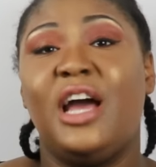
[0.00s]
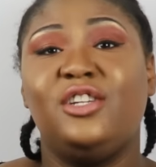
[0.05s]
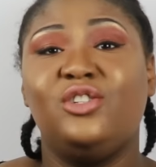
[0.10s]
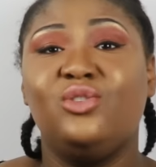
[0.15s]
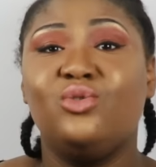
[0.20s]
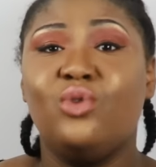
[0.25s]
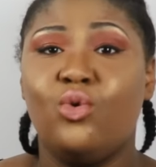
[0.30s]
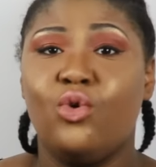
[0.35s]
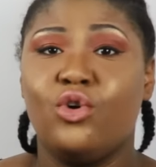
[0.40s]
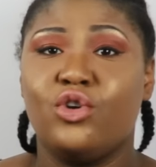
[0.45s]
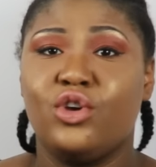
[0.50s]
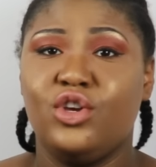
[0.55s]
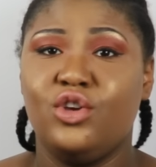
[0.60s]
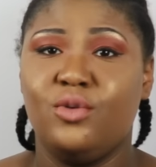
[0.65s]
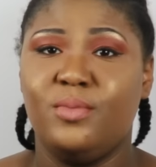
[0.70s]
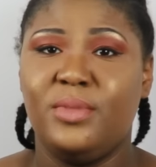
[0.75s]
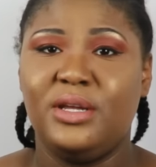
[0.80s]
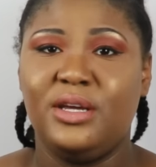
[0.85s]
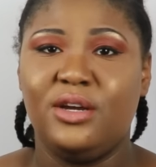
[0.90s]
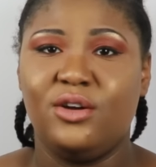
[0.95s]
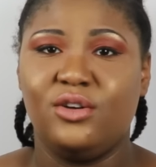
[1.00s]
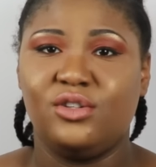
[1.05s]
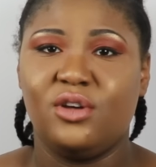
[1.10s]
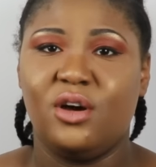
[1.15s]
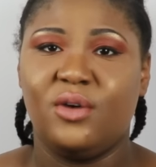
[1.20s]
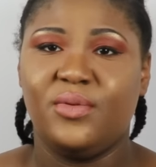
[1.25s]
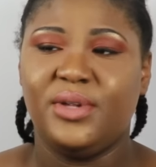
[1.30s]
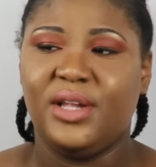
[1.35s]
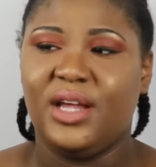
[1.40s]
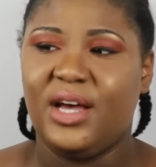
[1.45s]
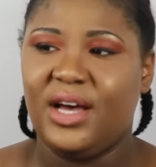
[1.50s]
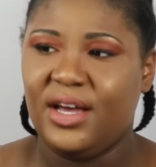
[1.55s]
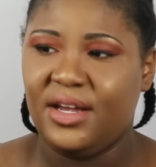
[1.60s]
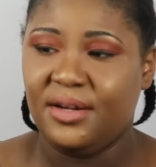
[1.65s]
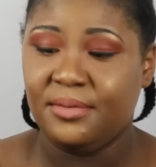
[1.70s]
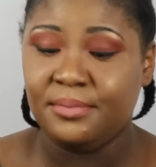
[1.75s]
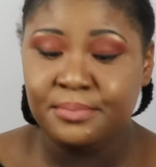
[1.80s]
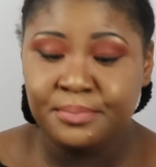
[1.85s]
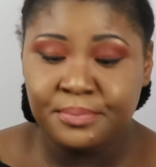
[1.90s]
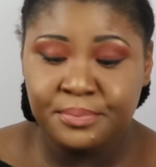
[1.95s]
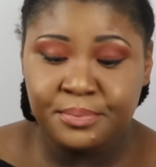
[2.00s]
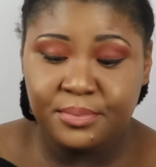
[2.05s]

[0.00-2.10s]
I do order human hairs offline.